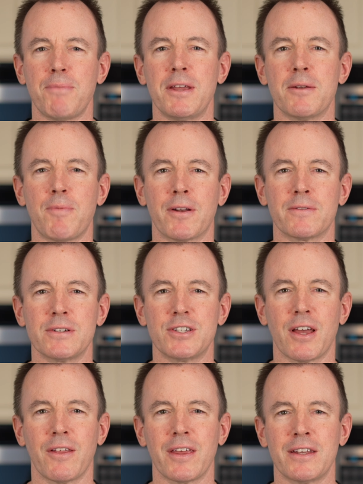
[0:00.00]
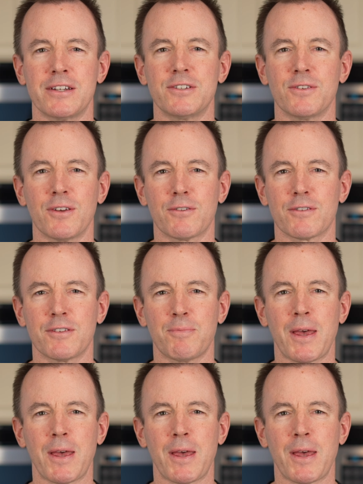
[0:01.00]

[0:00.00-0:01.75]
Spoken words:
peanut butter and jelly and a chili crisp